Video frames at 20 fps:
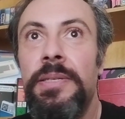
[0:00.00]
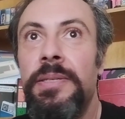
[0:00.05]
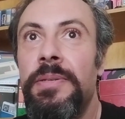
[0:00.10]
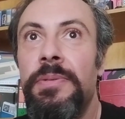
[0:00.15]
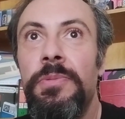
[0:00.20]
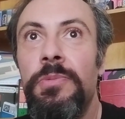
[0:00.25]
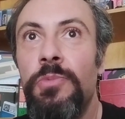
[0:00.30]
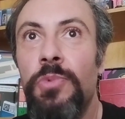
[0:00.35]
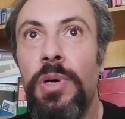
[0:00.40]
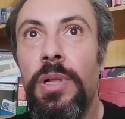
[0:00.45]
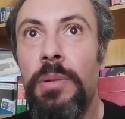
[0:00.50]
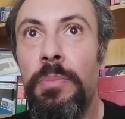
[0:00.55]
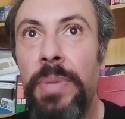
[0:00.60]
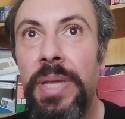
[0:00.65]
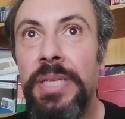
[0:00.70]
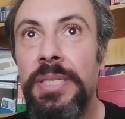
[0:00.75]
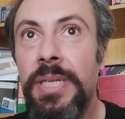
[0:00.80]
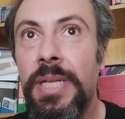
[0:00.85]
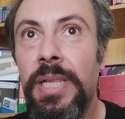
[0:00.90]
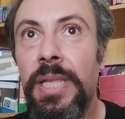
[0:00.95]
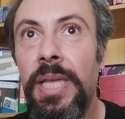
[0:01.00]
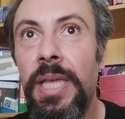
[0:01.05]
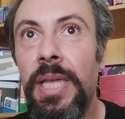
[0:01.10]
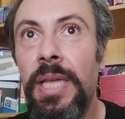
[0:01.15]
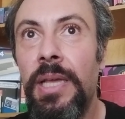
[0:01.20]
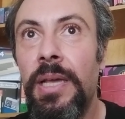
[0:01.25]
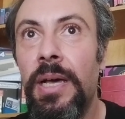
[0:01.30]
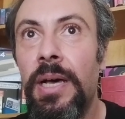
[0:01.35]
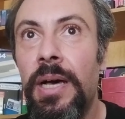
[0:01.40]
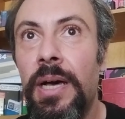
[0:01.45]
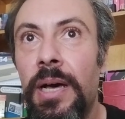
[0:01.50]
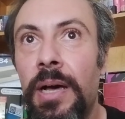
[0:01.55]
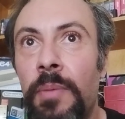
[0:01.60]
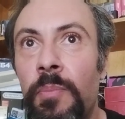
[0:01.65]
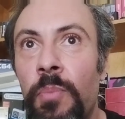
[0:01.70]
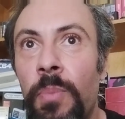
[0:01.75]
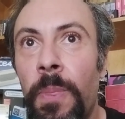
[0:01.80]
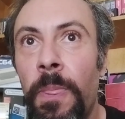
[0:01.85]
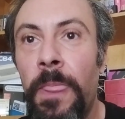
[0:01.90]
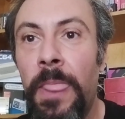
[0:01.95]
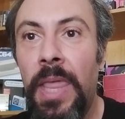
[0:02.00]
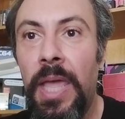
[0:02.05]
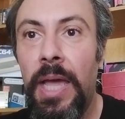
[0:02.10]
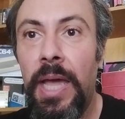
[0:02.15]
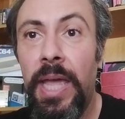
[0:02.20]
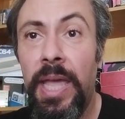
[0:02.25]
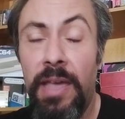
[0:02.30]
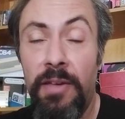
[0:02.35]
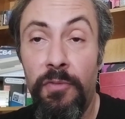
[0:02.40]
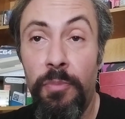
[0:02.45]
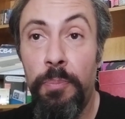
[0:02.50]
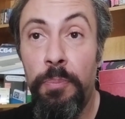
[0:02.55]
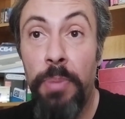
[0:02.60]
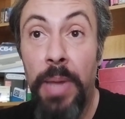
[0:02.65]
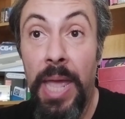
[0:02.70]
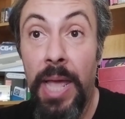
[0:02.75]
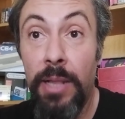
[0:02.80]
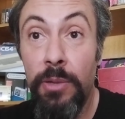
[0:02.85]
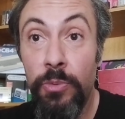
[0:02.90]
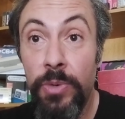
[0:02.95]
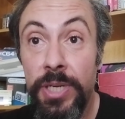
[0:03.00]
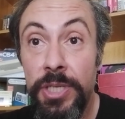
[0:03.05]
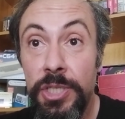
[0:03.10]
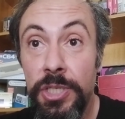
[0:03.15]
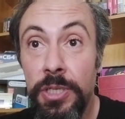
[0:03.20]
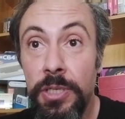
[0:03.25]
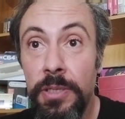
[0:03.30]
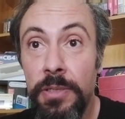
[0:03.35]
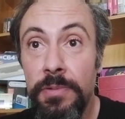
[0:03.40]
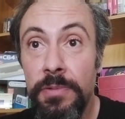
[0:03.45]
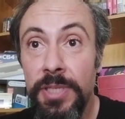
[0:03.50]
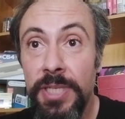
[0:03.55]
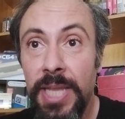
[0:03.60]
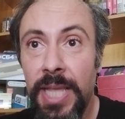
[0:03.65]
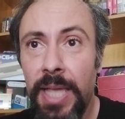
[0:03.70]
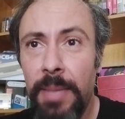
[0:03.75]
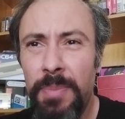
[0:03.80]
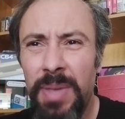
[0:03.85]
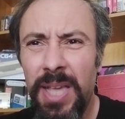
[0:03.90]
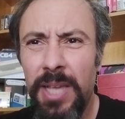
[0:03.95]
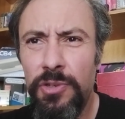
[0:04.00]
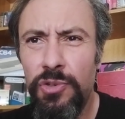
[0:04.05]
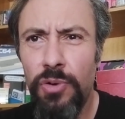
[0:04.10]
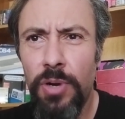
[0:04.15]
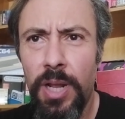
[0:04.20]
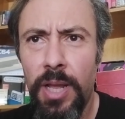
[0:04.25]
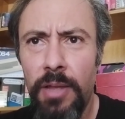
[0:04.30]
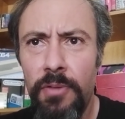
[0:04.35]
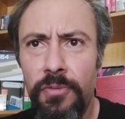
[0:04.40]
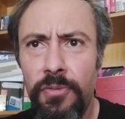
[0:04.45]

well, basically, I have PAL region Sega Mega Drive.